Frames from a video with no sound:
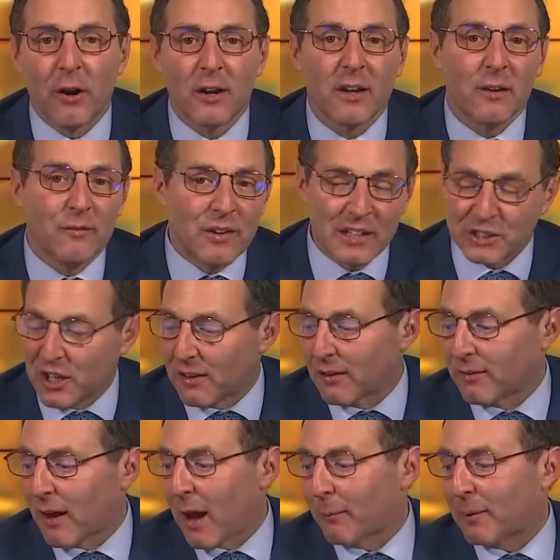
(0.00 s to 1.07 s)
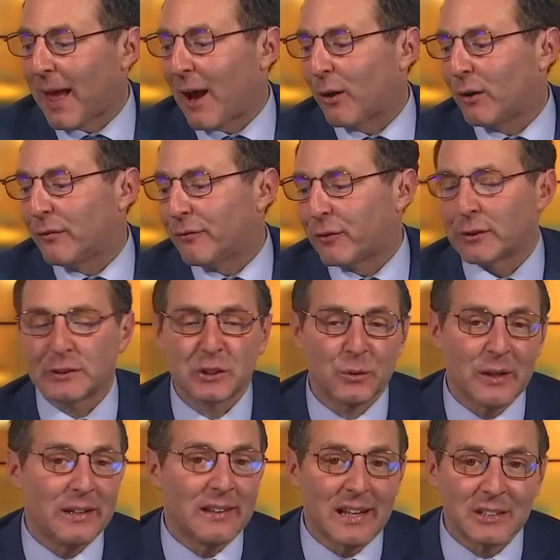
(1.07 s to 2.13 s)
A conviction on the top count of
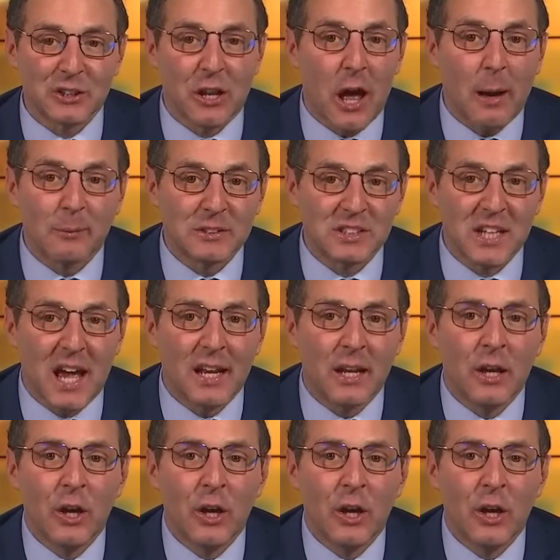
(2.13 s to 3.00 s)
first-degree intentional homicide